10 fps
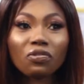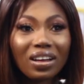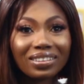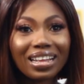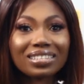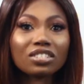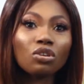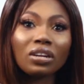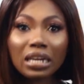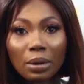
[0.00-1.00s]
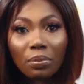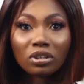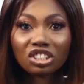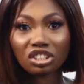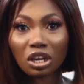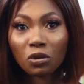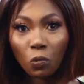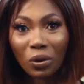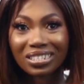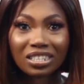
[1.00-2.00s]
fact that your neighbor
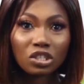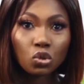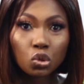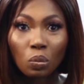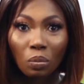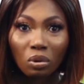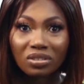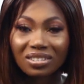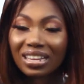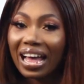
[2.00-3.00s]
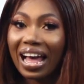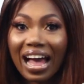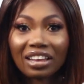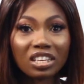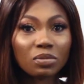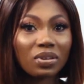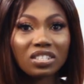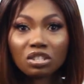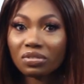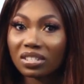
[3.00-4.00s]
shed weight in 2 months and you're
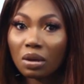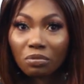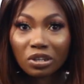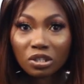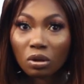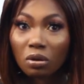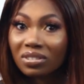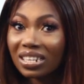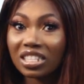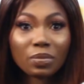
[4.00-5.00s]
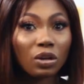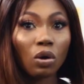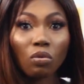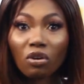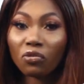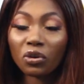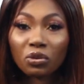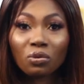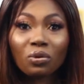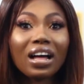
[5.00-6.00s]
expecting the same result, it might not work for
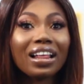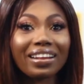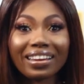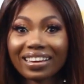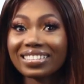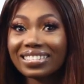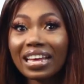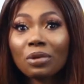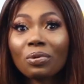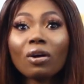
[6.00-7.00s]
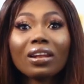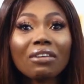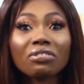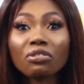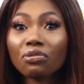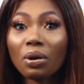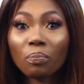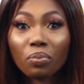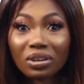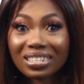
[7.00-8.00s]
you. Like I said, we all have
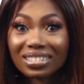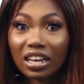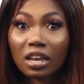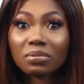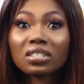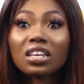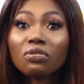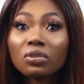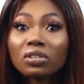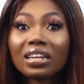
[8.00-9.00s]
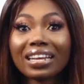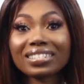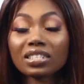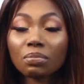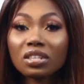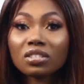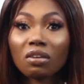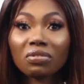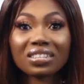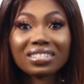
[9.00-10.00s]
different body types. Even like siblings
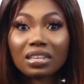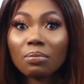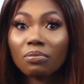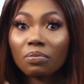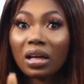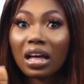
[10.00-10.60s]
of the same